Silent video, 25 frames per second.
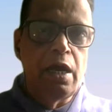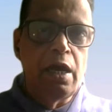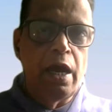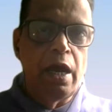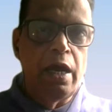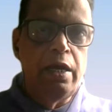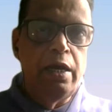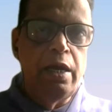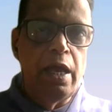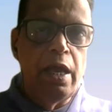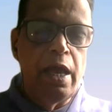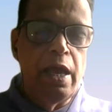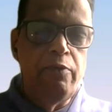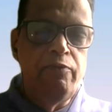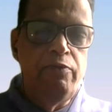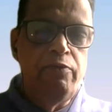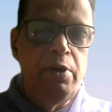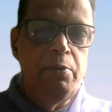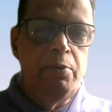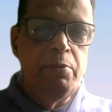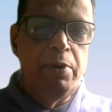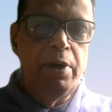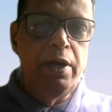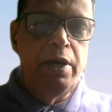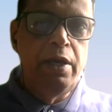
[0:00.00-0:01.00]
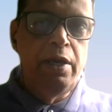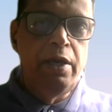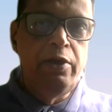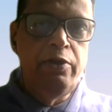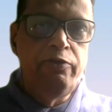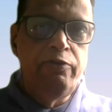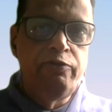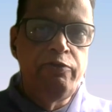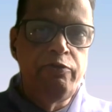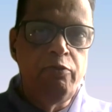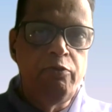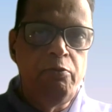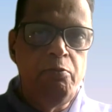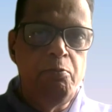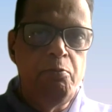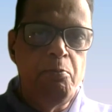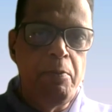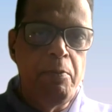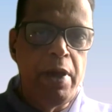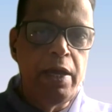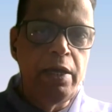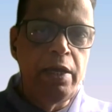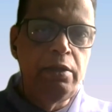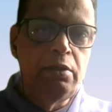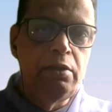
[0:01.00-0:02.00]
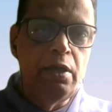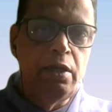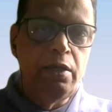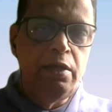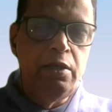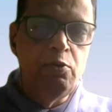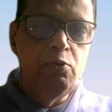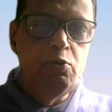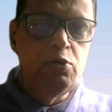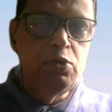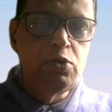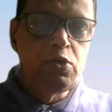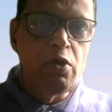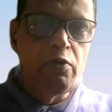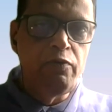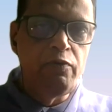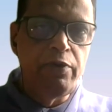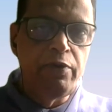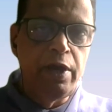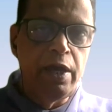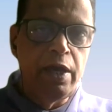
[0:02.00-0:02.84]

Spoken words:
and everybody should make the use of